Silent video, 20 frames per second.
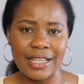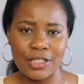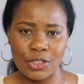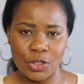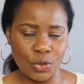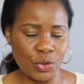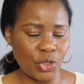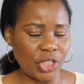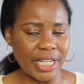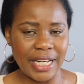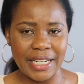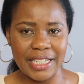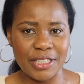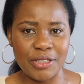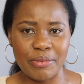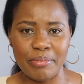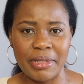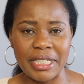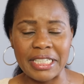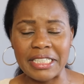So shall
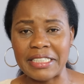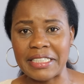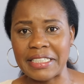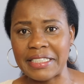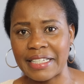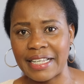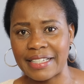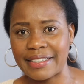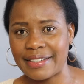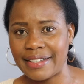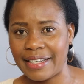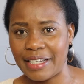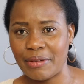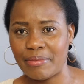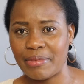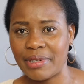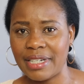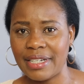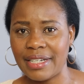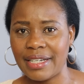it be in Jesus'
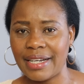name.